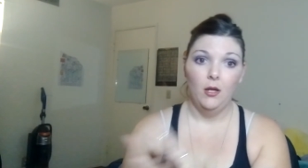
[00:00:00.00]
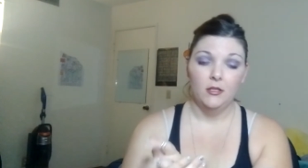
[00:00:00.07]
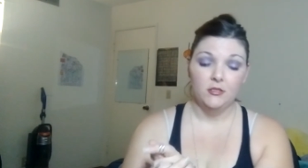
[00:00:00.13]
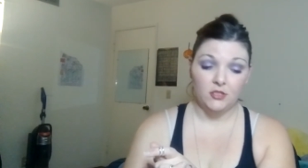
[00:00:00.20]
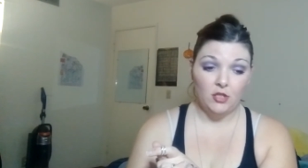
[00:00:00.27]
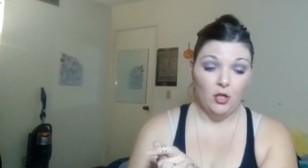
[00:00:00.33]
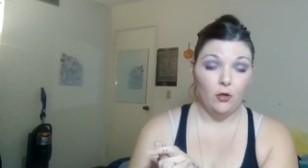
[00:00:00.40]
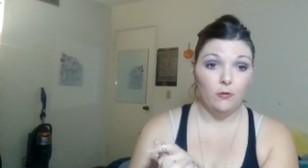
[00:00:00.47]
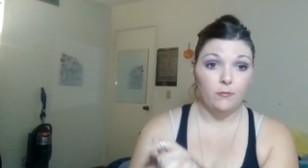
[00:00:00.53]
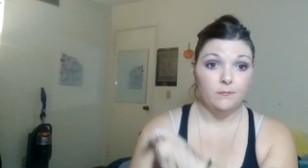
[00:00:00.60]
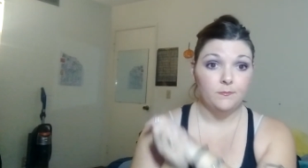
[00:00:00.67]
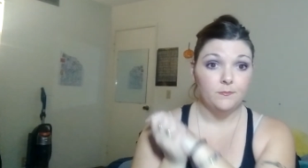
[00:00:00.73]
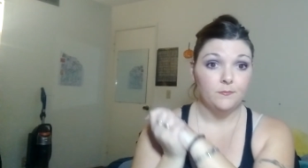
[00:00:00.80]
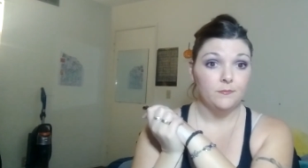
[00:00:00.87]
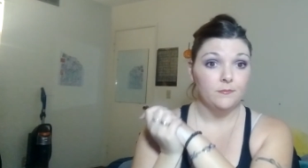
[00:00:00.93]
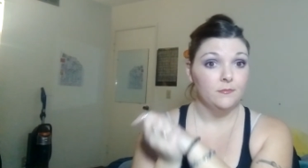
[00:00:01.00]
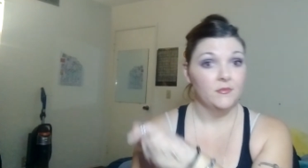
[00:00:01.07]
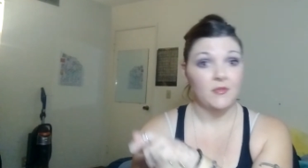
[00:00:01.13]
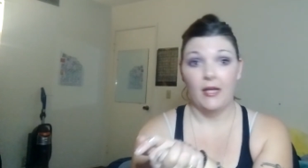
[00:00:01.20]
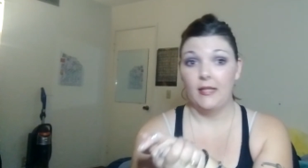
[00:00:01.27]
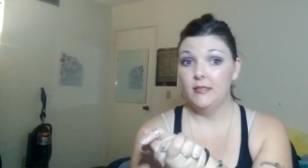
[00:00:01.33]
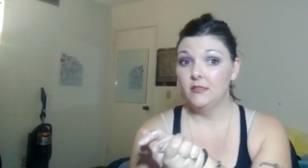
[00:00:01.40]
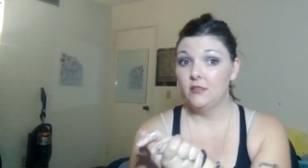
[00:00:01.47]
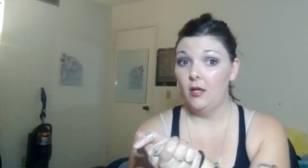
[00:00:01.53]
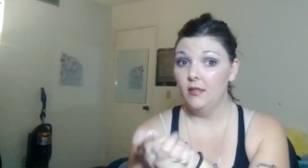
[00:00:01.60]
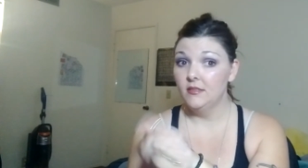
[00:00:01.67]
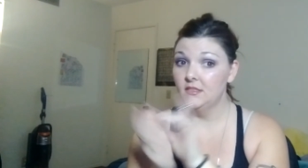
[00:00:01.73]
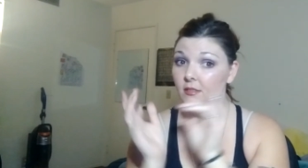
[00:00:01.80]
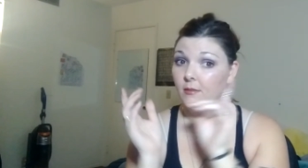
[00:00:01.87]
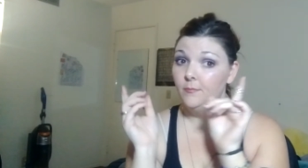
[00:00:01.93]
So that is
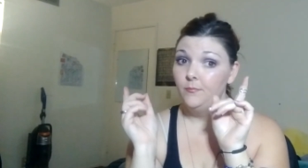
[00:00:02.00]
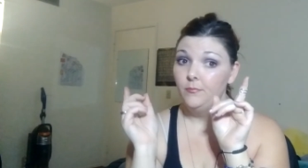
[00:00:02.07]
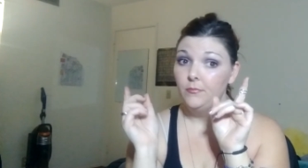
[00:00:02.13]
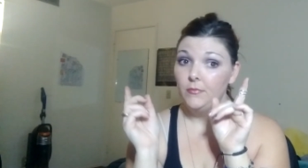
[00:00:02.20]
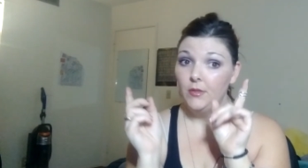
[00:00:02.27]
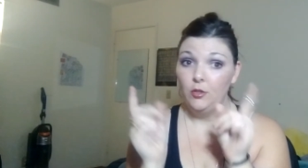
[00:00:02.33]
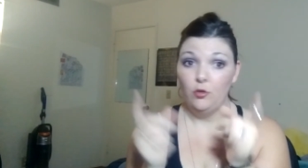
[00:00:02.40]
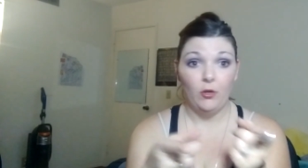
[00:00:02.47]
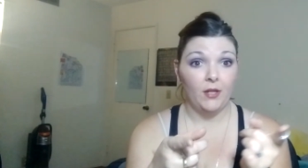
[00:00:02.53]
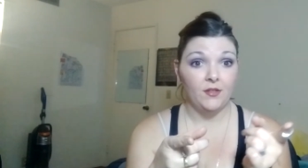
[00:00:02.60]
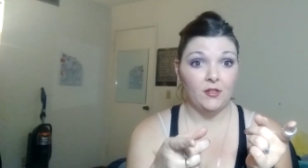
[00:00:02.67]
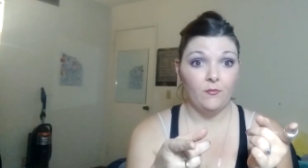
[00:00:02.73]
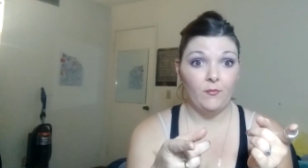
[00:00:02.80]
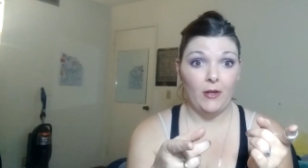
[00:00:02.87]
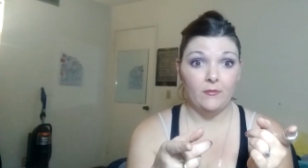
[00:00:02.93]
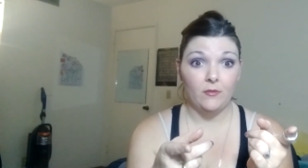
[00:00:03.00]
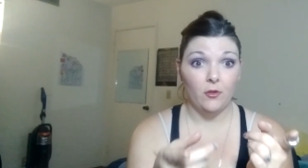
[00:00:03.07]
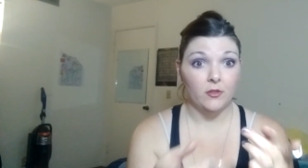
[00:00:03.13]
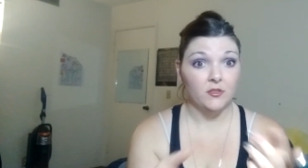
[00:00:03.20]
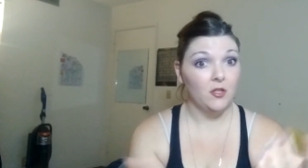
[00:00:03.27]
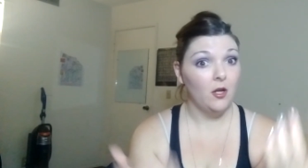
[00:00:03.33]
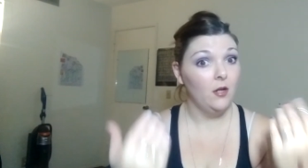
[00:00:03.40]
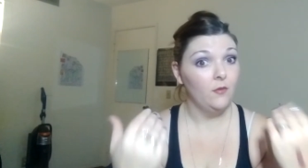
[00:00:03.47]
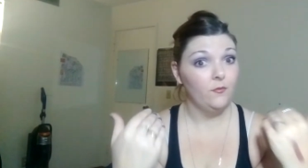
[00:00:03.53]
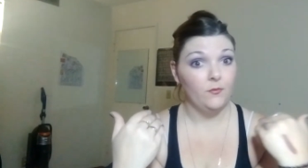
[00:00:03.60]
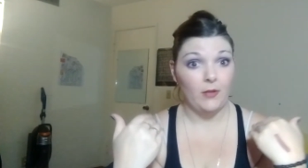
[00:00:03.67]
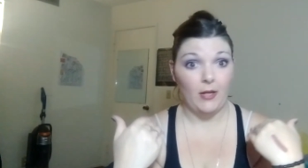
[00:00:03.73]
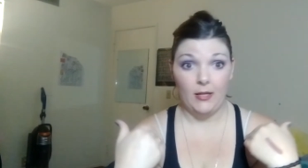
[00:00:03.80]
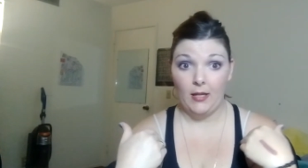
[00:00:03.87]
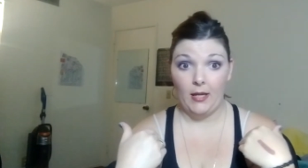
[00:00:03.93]
awesome. You guys get $5 off
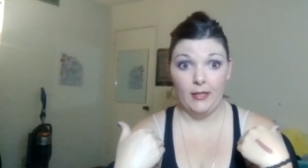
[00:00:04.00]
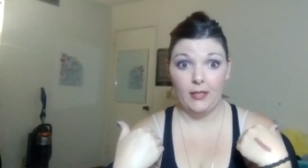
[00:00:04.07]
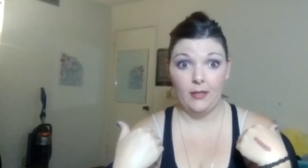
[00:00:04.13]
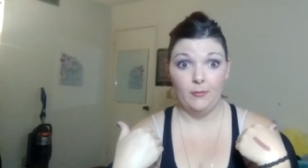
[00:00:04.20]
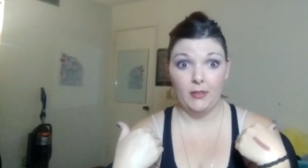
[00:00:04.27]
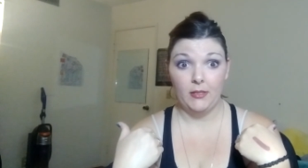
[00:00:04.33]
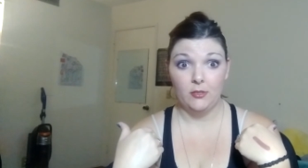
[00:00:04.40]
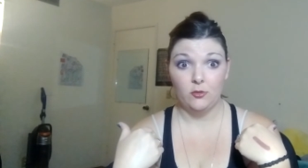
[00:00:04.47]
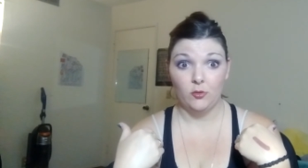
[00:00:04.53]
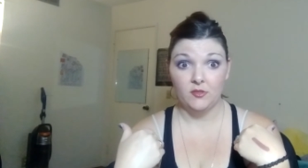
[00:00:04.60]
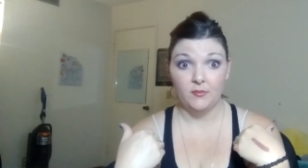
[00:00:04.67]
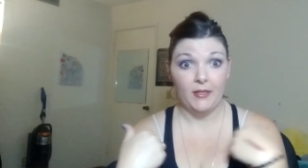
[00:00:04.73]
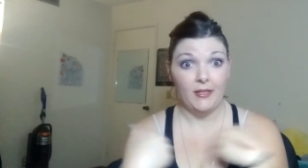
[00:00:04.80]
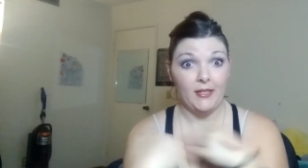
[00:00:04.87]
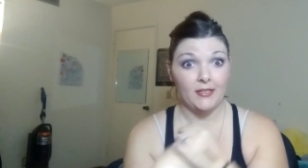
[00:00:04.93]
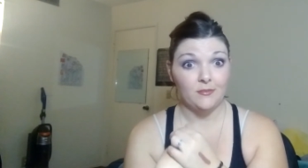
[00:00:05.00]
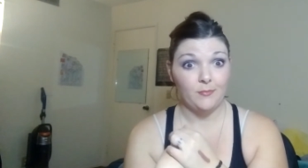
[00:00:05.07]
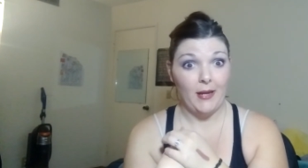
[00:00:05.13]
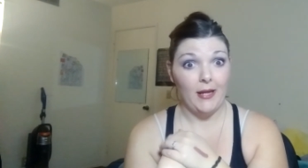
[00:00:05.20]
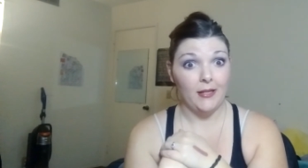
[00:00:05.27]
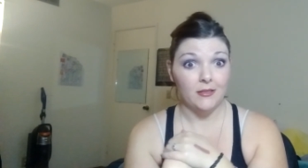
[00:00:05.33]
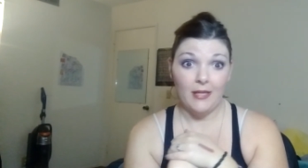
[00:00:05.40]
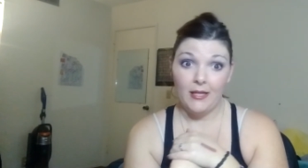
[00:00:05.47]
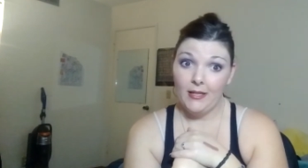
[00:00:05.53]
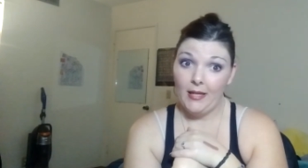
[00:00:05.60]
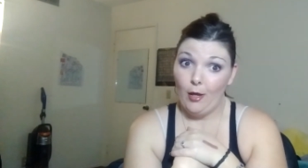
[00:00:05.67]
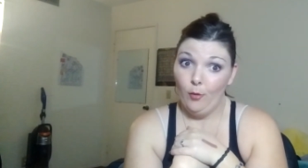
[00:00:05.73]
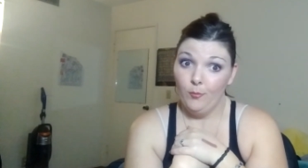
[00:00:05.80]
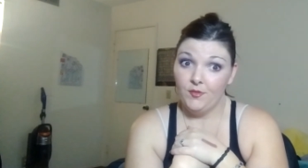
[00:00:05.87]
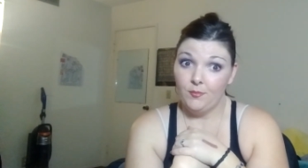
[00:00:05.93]
and I get money towards my next bag that
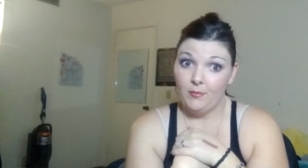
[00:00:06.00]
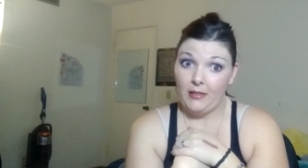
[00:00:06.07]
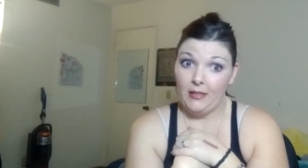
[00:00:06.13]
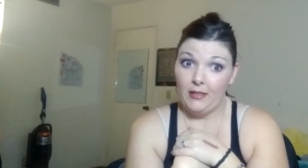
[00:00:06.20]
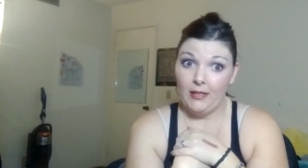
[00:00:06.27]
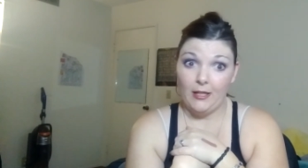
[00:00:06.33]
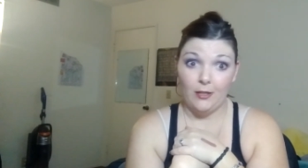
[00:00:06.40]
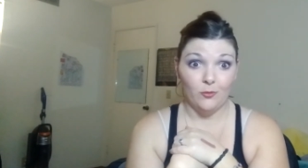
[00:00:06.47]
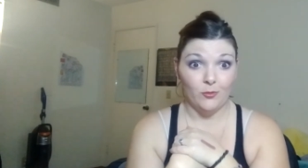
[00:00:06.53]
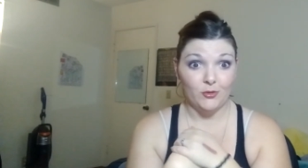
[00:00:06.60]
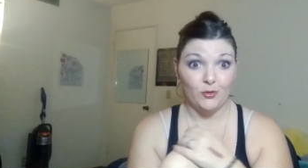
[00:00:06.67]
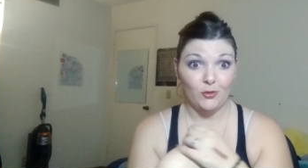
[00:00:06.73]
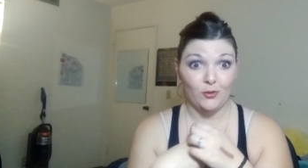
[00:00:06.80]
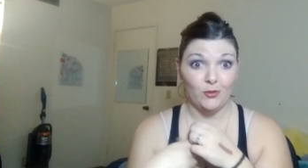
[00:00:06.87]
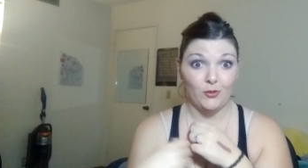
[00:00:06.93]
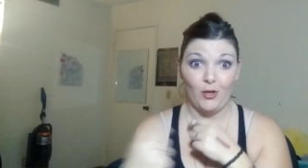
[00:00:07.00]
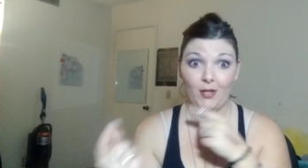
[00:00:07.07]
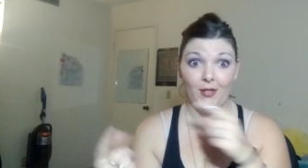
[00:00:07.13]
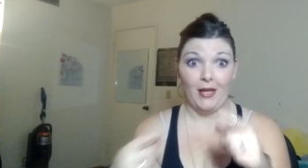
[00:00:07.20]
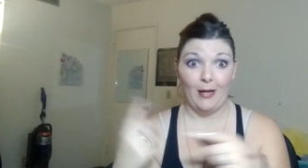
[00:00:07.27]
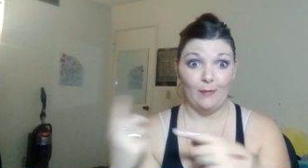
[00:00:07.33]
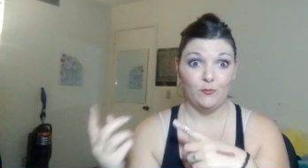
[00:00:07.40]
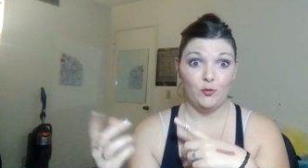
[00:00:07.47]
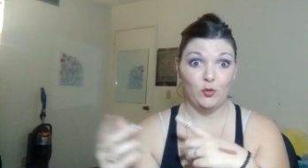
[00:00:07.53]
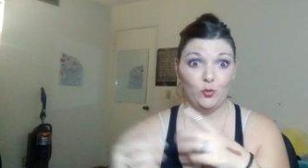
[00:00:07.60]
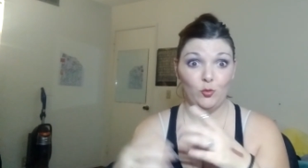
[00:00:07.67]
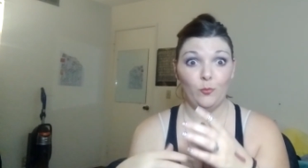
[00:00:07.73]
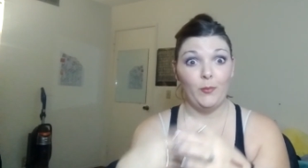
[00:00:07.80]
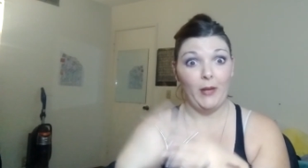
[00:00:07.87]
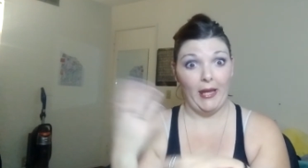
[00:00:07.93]
helps me in return not have
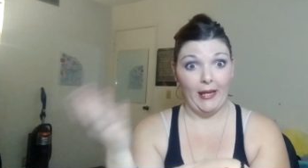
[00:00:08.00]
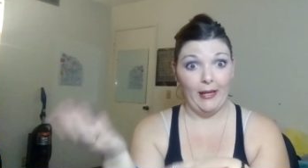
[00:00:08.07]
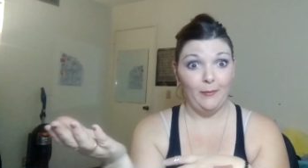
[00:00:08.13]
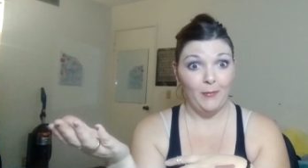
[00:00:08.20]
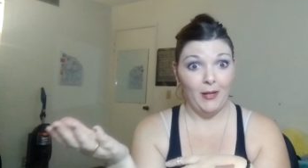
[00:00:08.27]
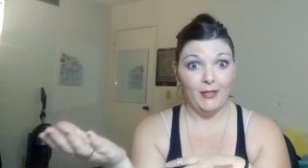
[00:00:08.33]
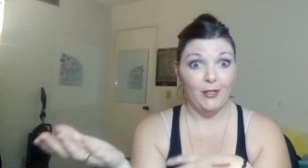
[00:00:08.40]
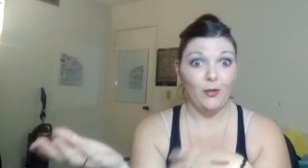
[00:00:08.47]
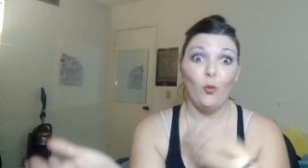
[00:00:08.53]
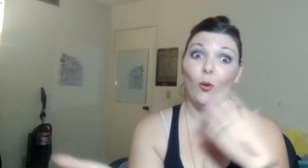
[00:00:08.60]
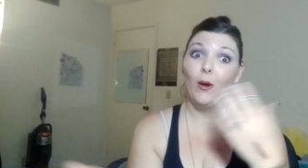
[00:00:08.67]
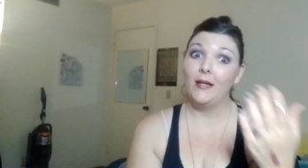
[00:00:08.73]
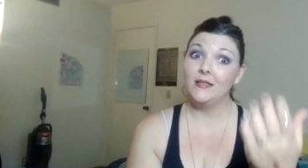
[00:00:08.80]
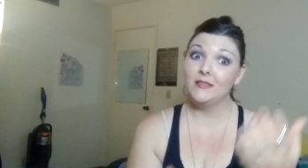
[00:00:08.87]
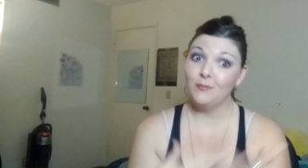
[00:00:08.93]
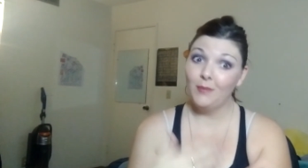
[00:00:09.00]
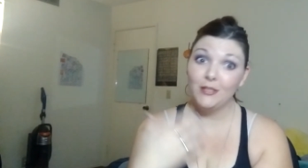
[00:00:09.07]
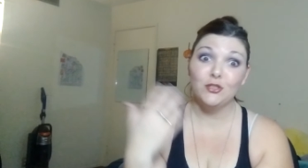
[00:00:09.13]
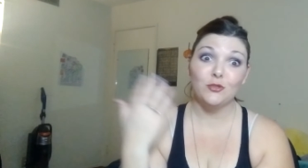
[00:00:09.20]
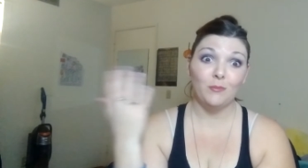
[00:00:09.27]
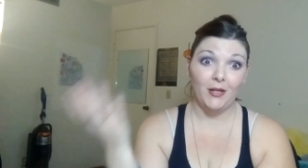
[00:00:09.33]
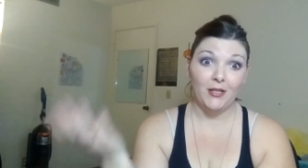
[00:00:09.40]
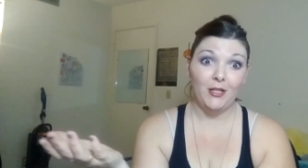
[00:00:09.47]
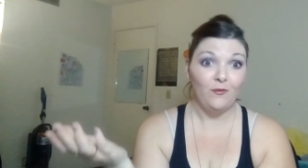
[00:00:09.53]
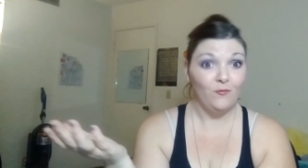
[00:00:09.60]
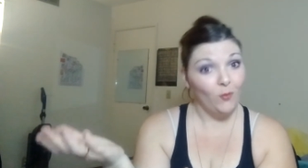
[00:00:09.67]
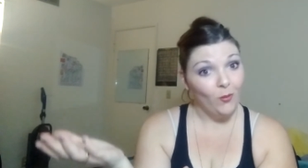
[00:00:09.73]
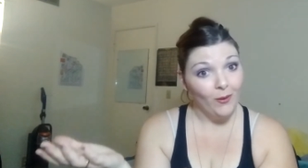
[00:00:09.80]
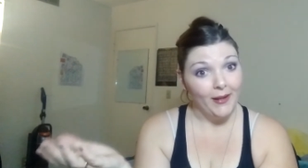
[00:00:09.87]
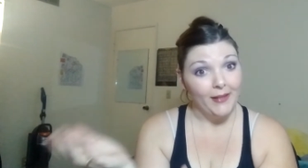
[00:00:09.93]
to pay money or as much money
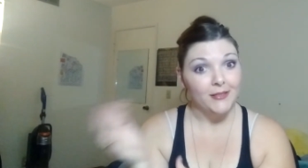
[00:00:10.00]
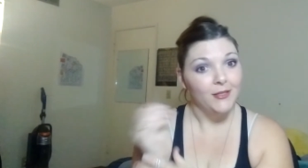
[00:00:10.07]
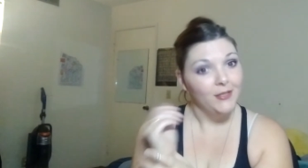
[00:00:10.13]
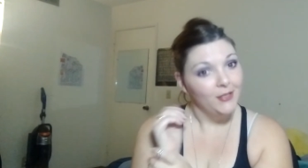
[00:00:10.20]
for it.